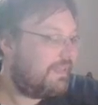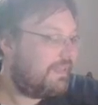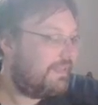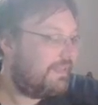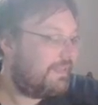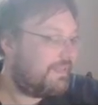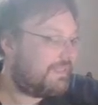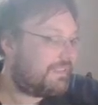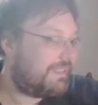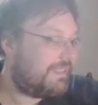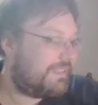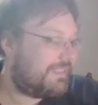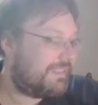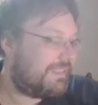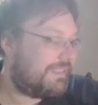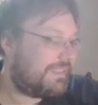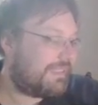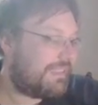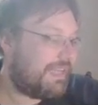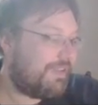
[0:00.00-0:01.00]
This is
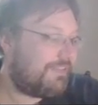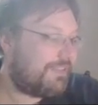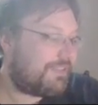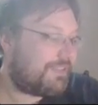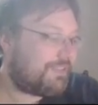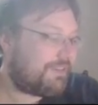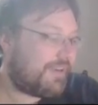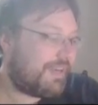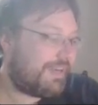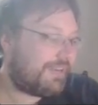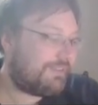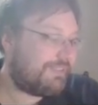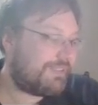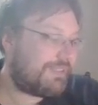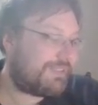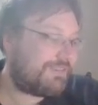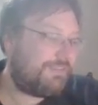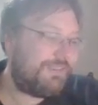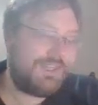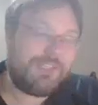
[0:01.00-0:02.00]
the 7 of
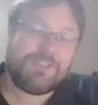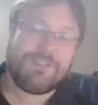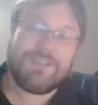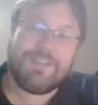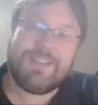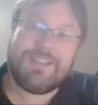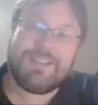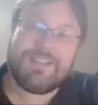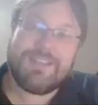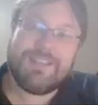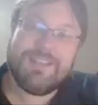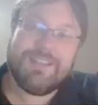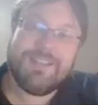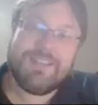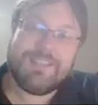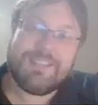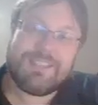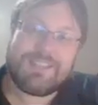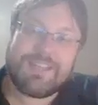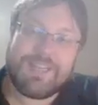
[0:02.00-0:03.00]
triangles, featuring
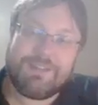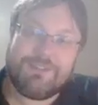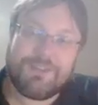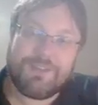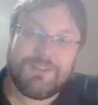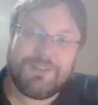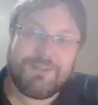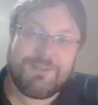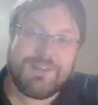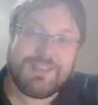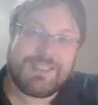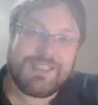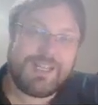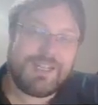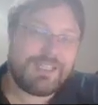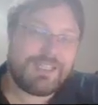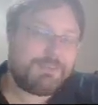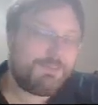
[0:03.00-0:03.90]
several of Louisiana's